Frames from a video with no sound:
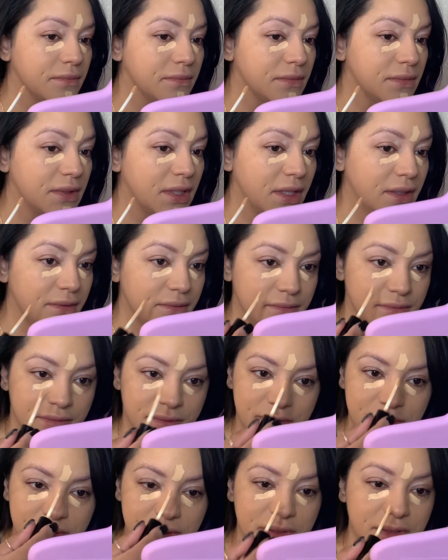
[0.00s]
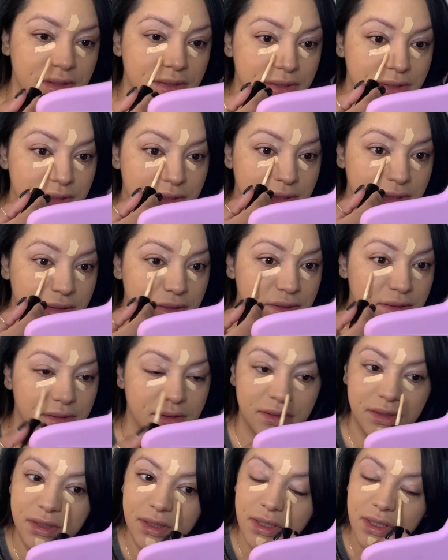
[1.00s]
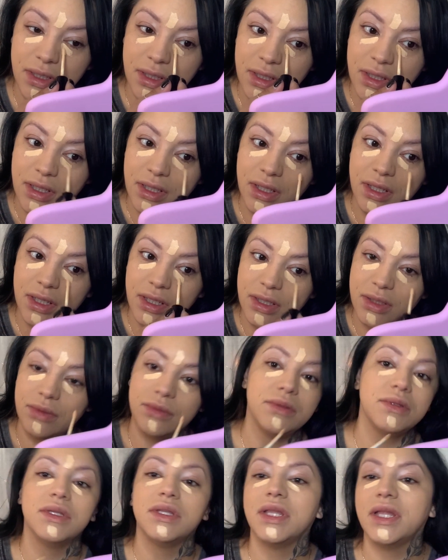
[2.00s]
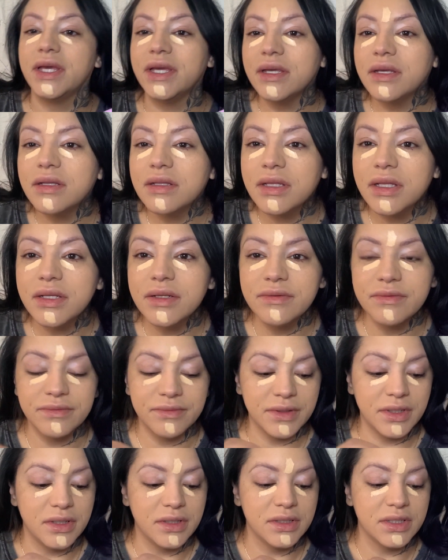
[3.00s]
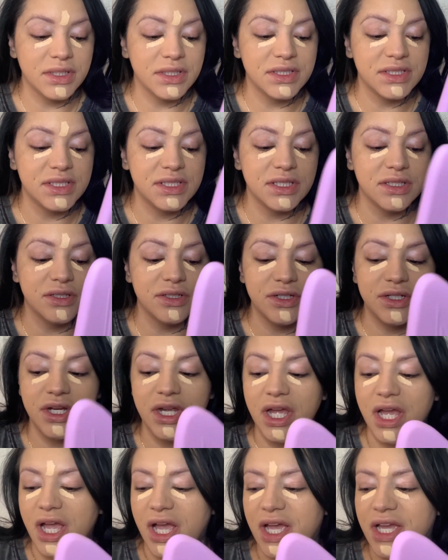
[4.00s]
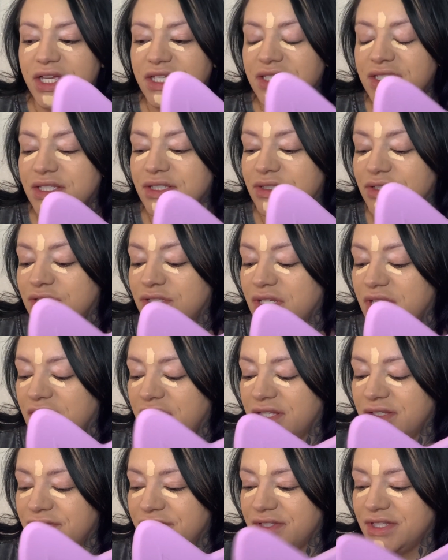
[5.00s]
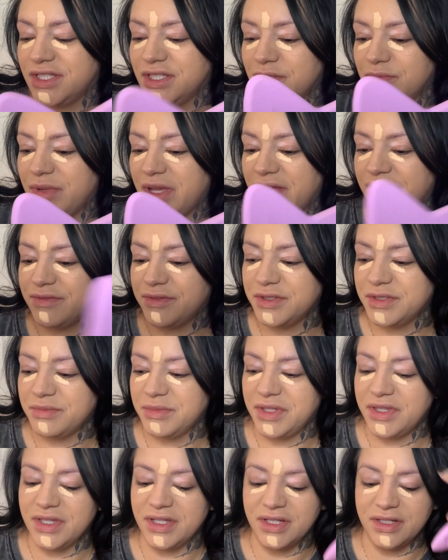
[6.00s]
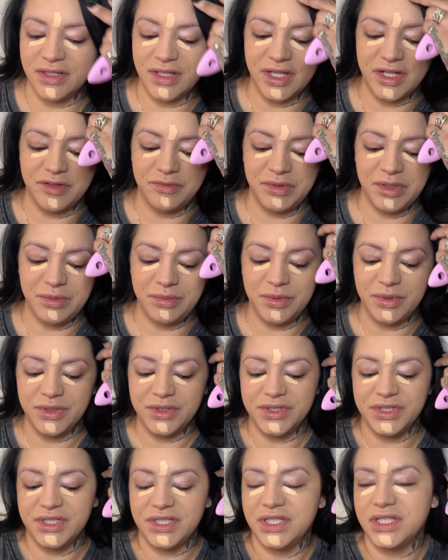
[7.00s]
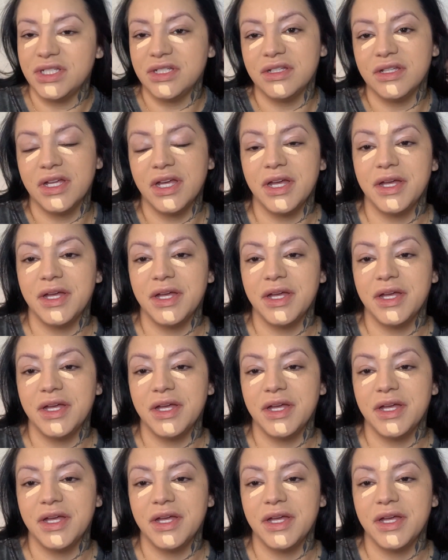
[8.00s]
Yeah, that's it. I don't like a lot of concealer. It still baffles me that a lot of people are still